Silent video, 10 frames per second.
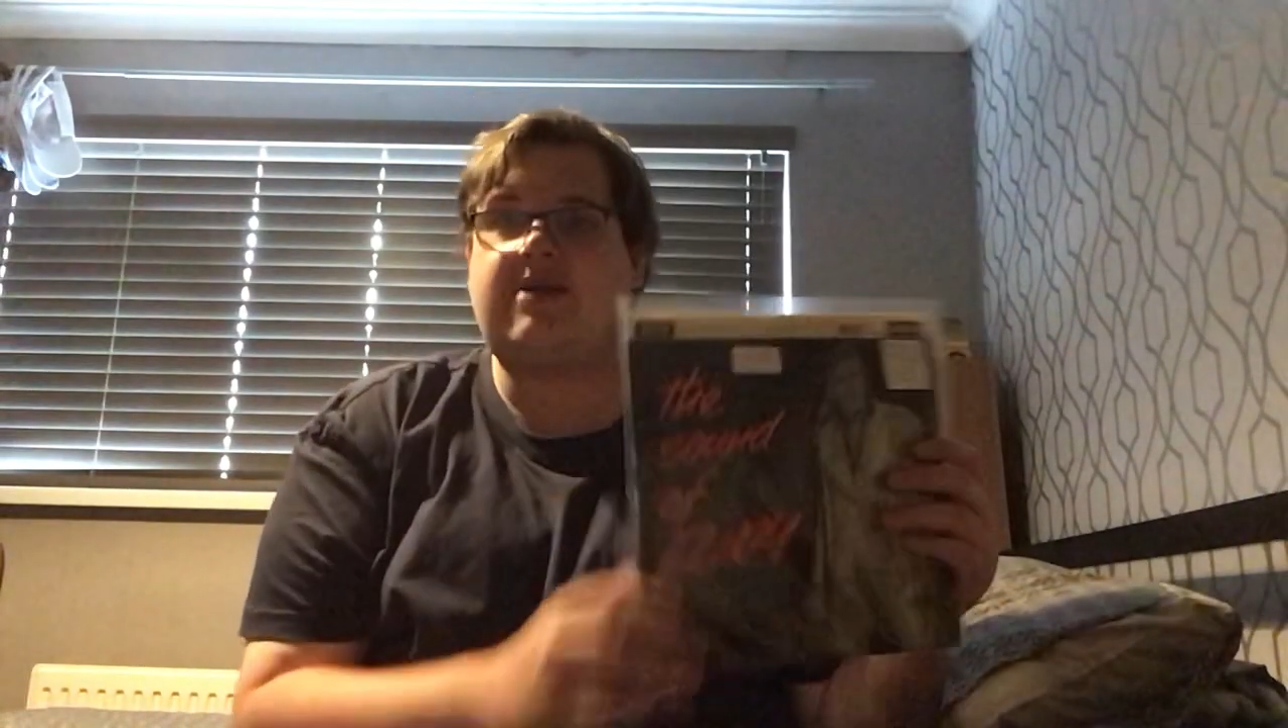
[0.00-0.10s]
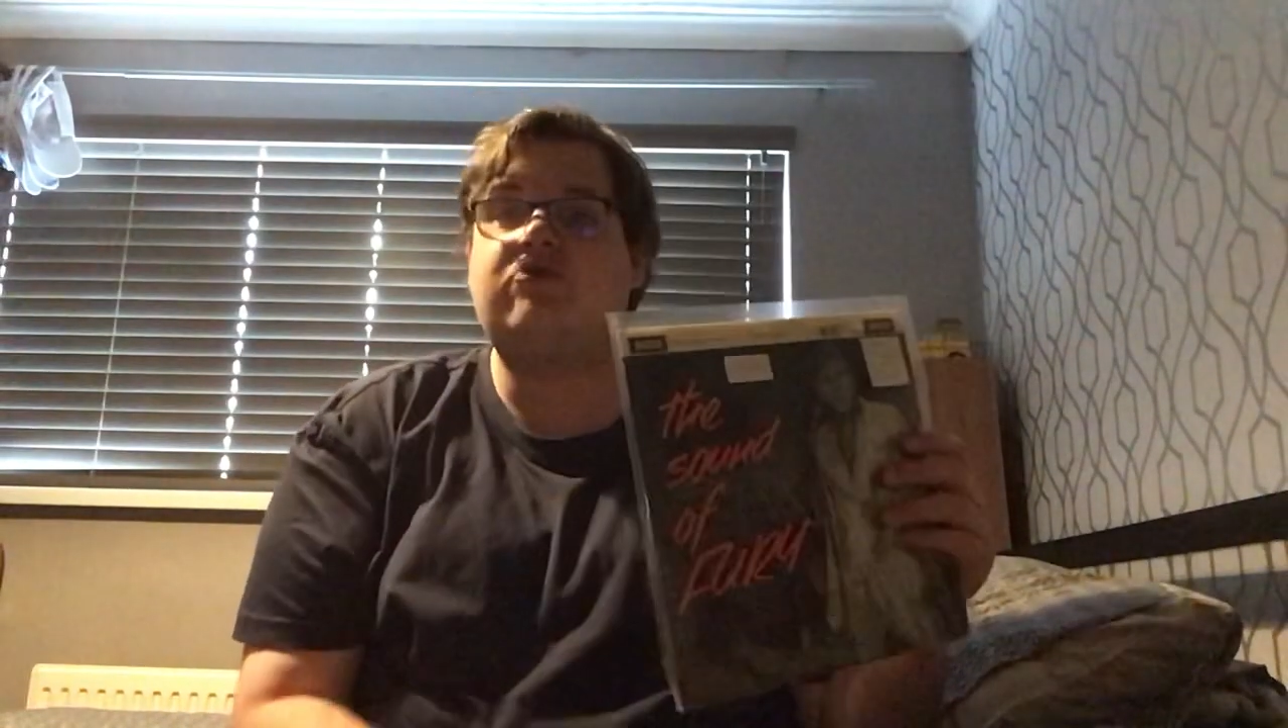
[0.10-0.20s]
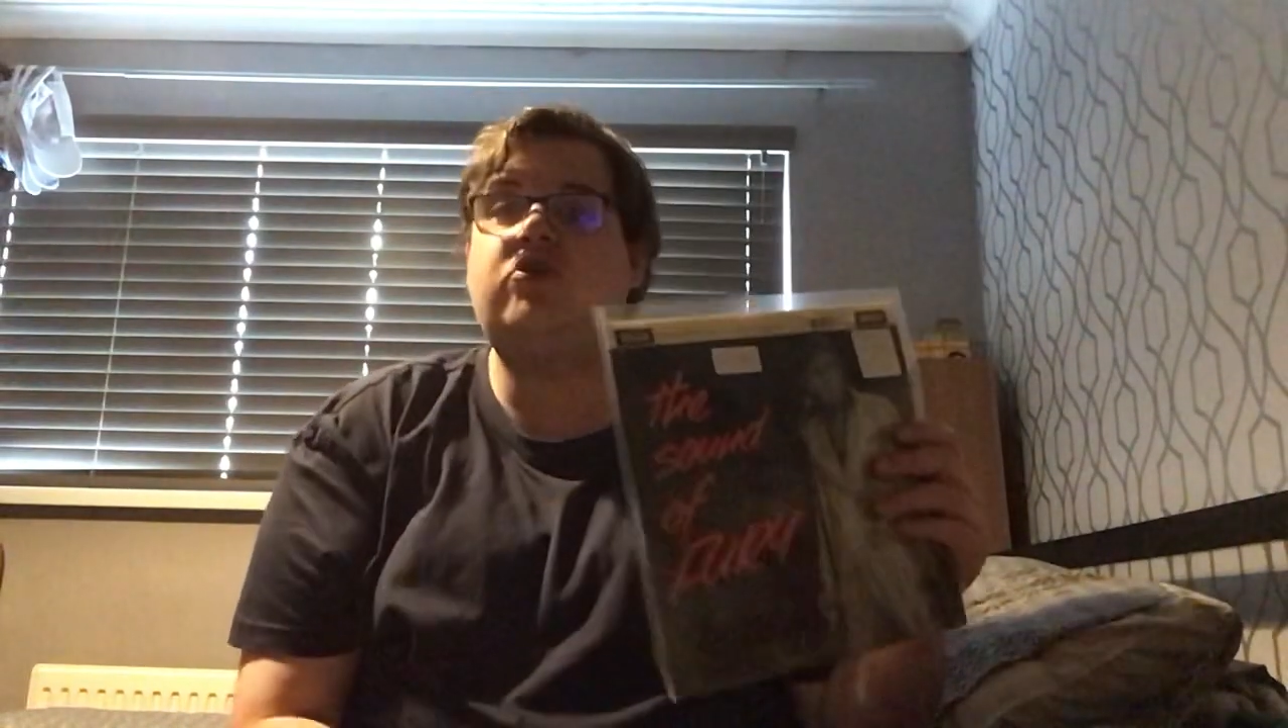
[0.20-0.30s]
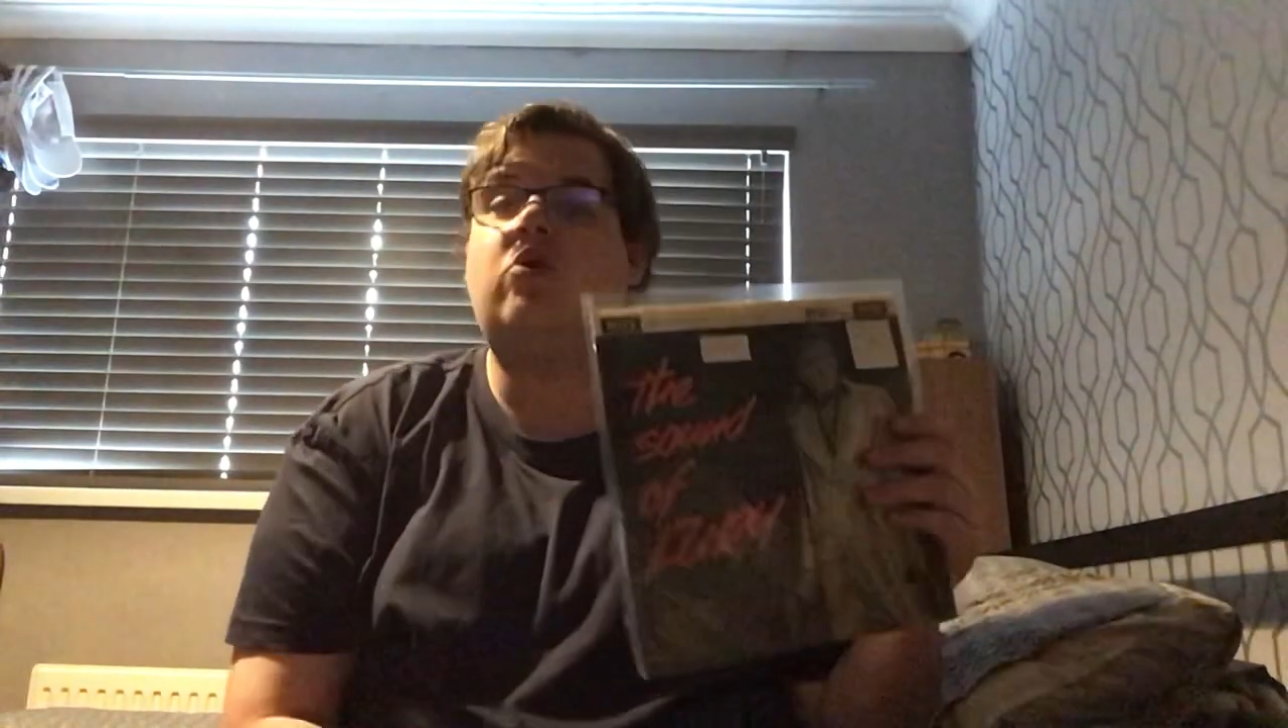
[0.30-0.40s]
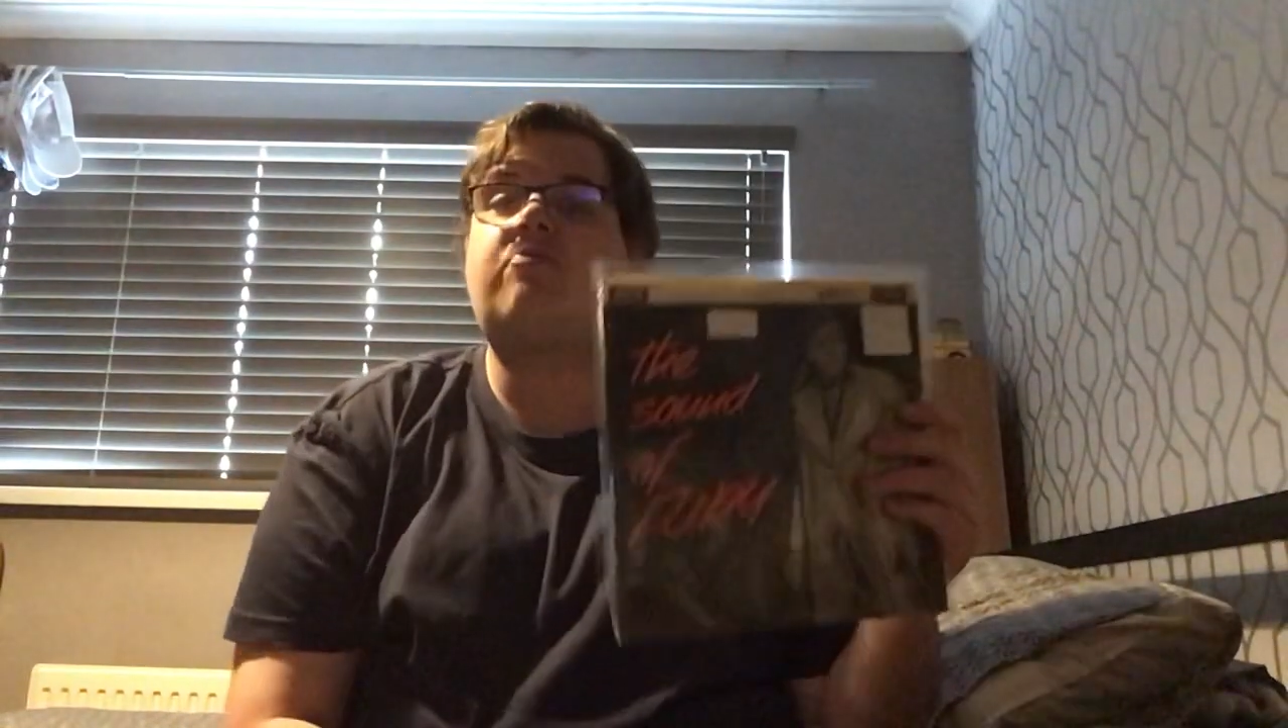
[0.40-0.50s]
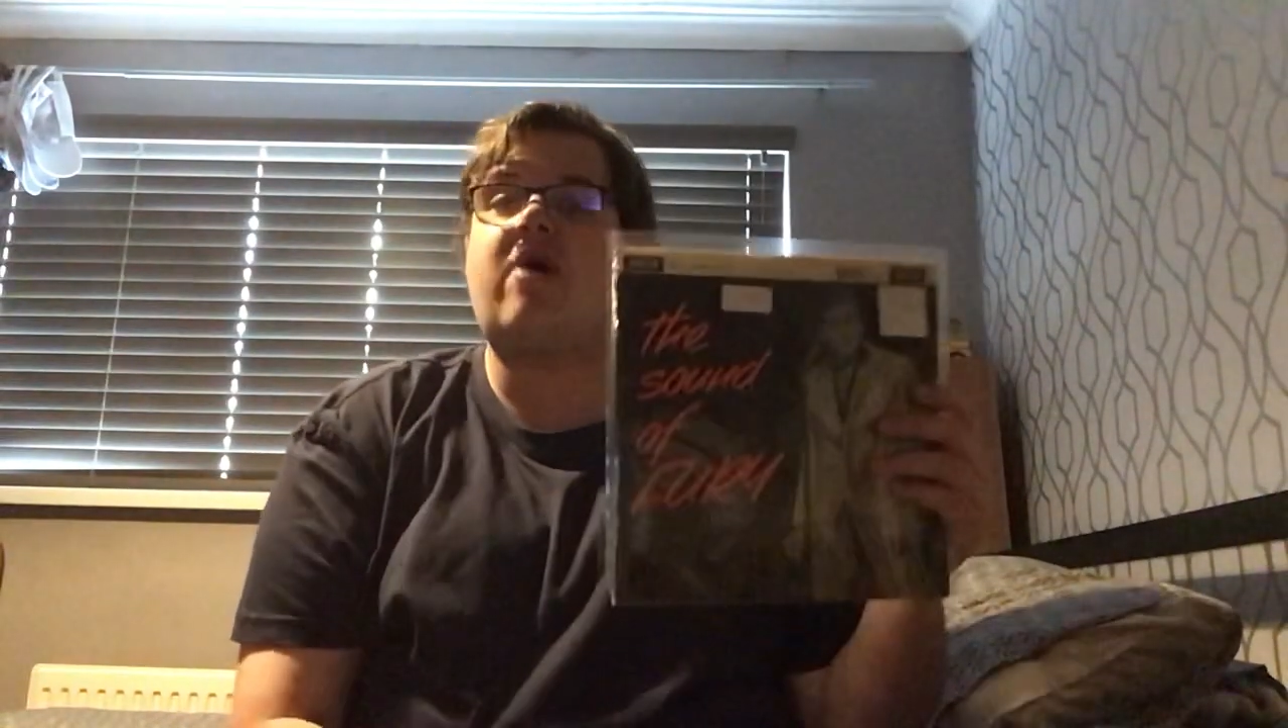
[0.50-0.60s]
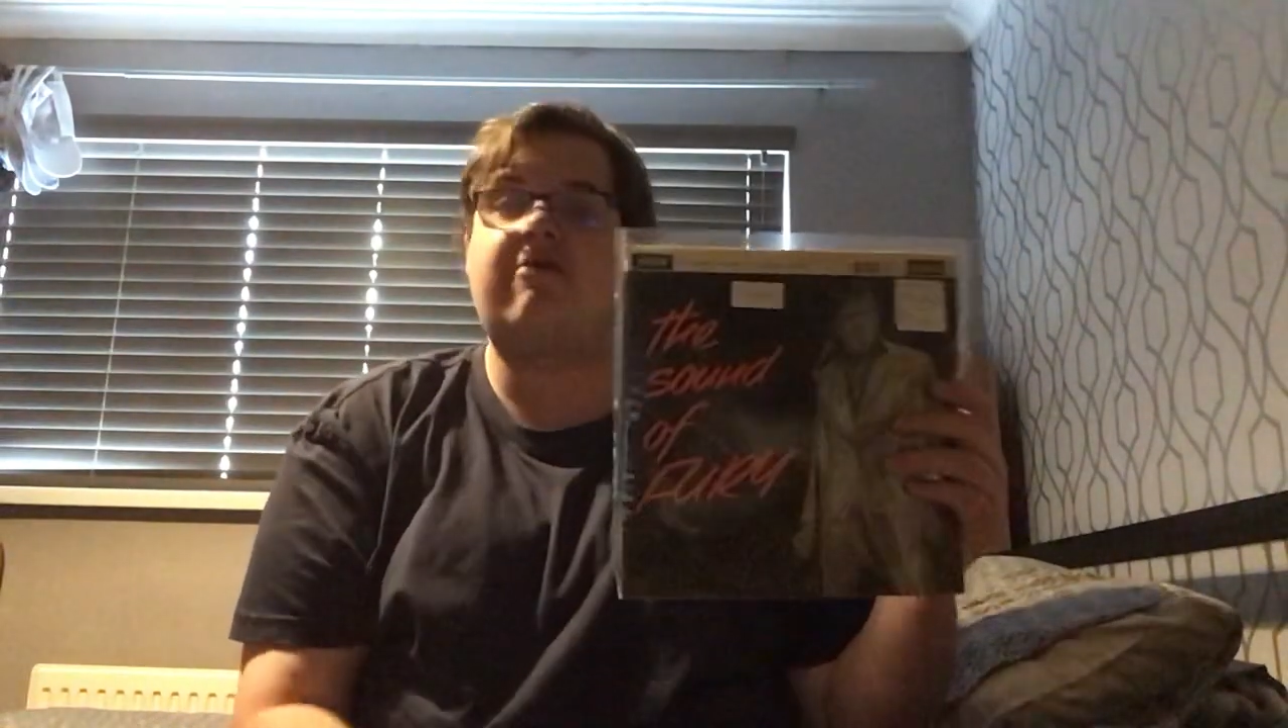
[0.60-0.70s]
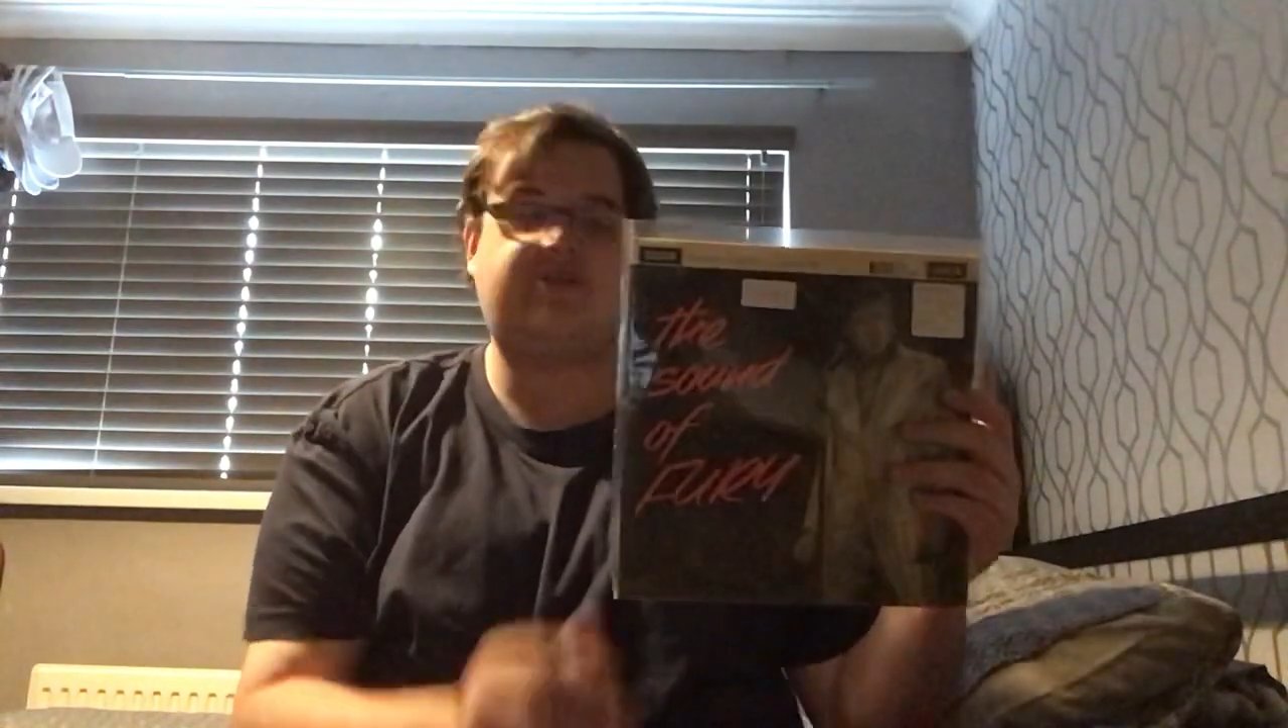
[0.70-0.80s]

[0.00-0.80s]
out Joe Brown